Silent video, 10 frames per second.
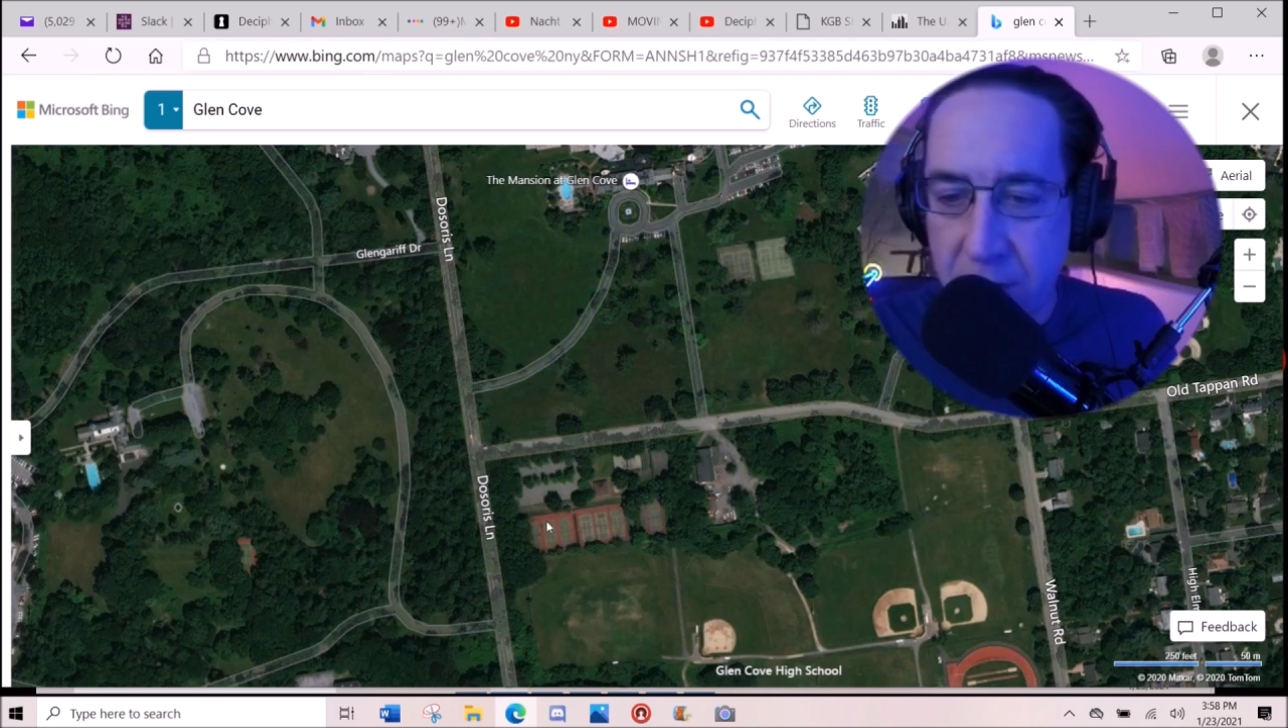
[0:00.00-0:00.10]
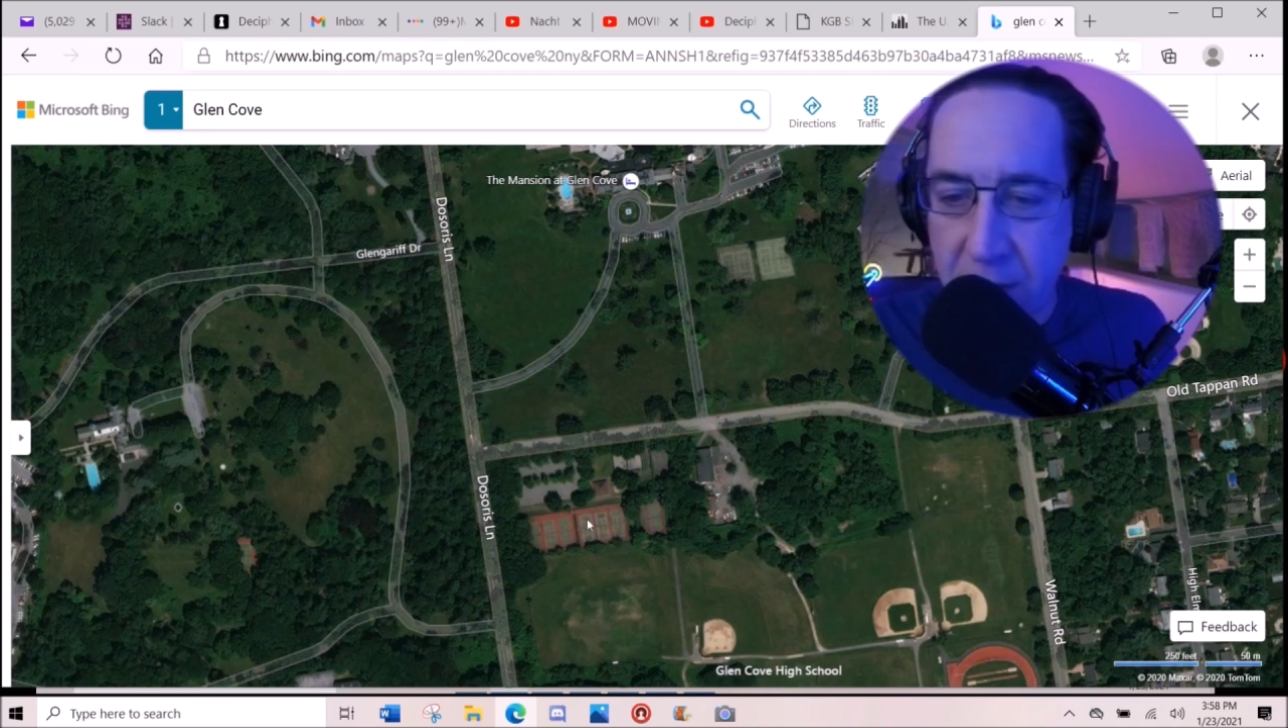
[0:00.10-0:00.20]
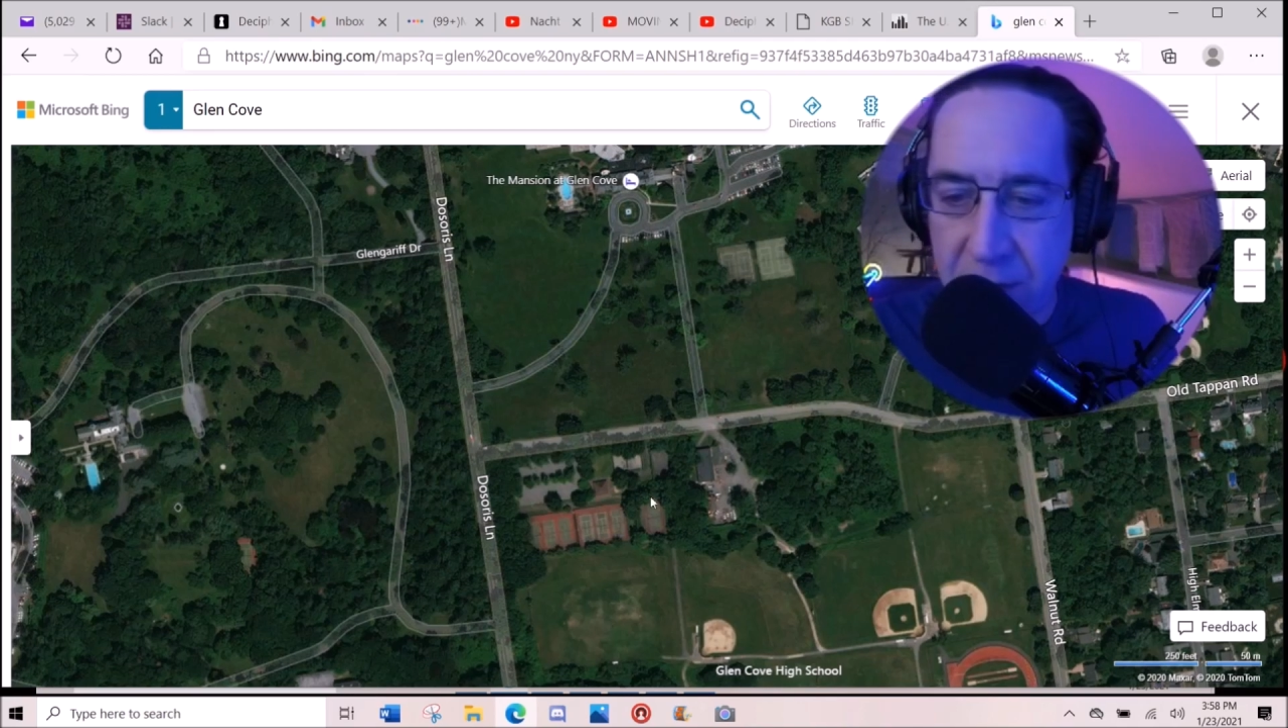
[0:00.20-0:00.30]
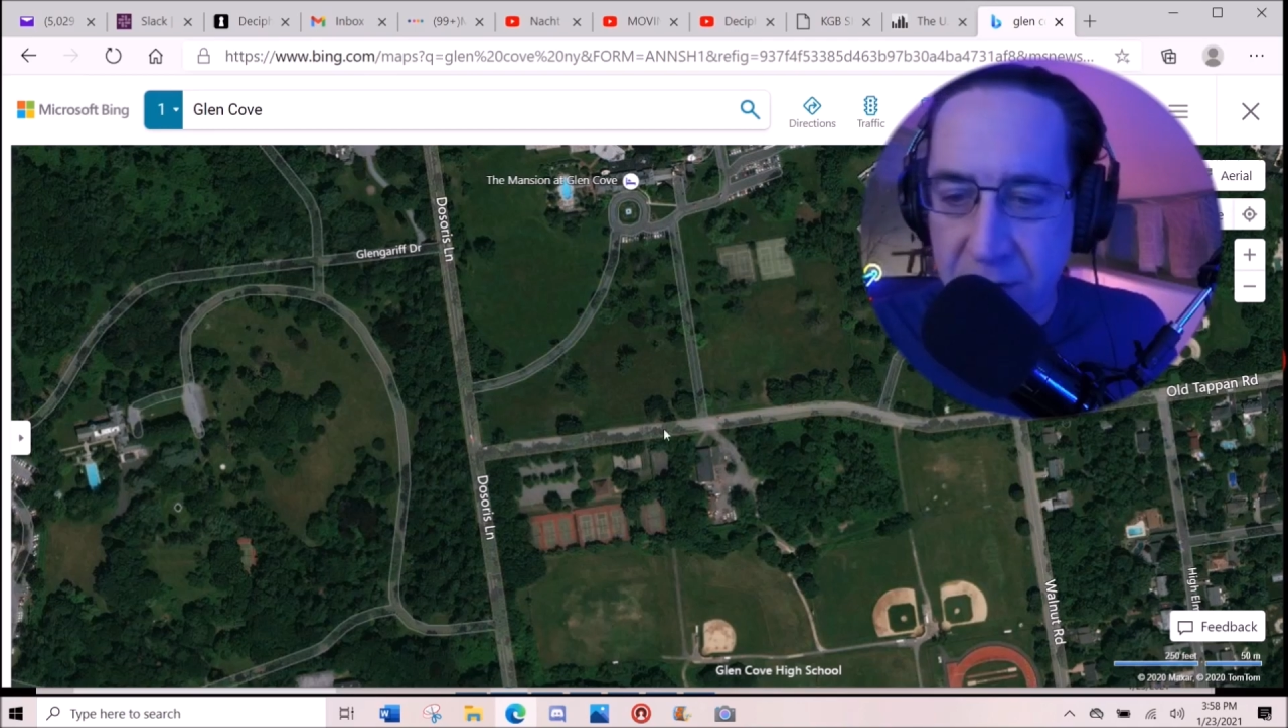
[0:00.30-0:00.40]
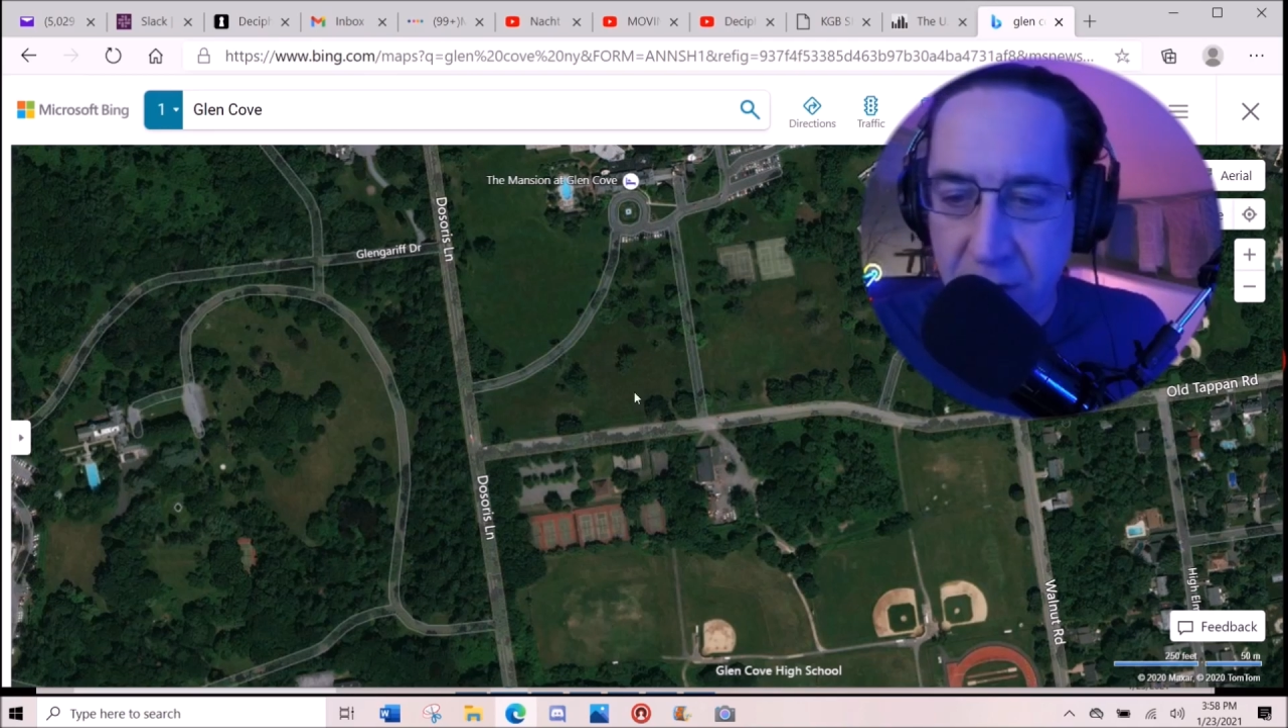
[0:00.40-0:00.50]

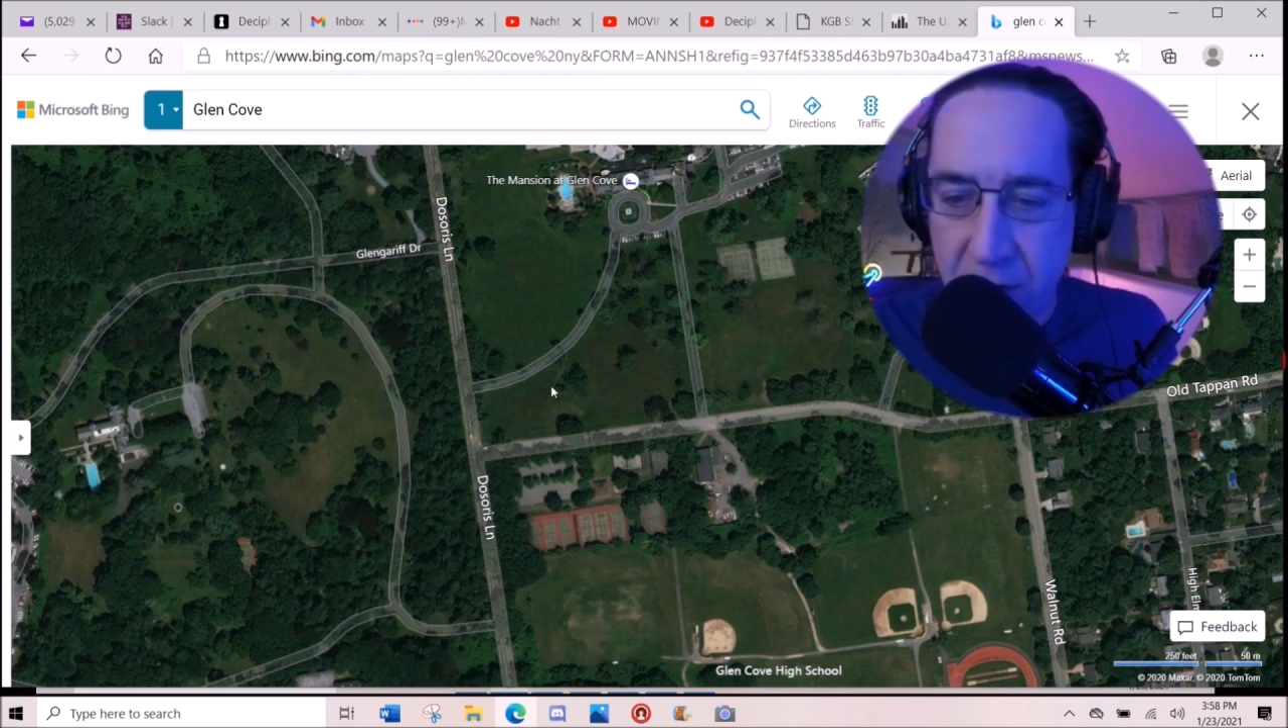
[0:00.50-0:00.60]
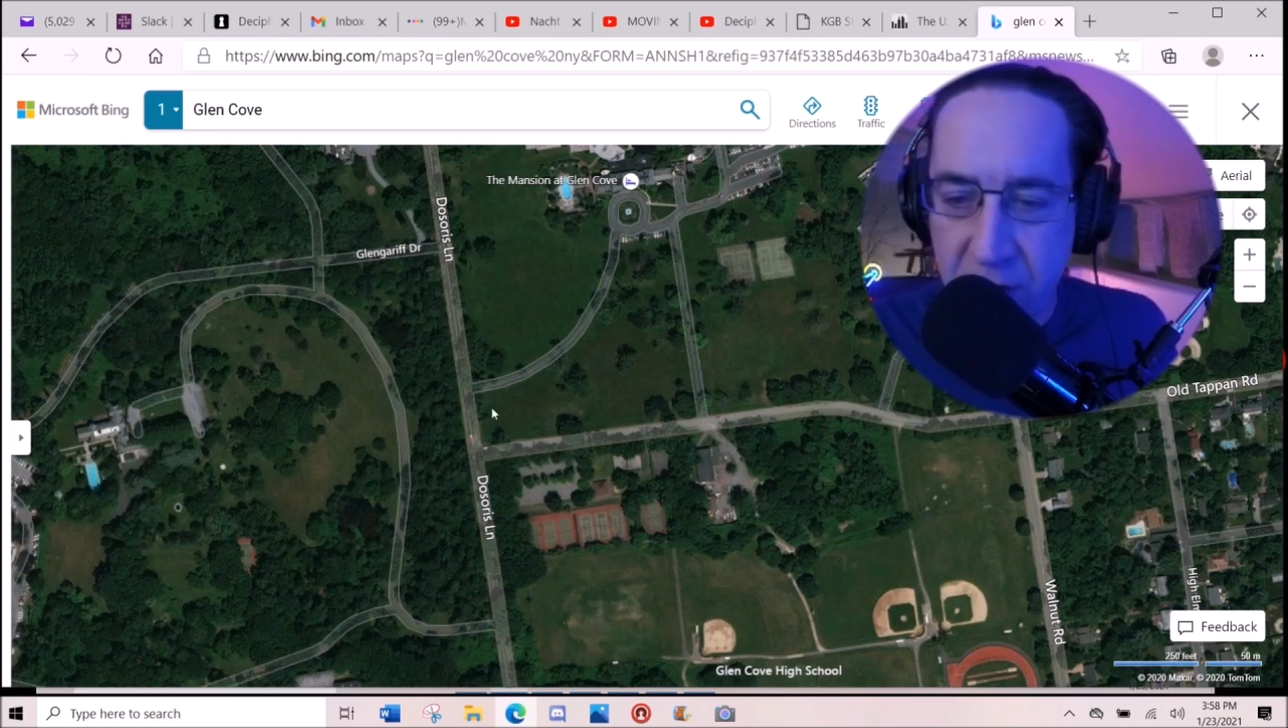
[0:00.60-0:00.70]
showing up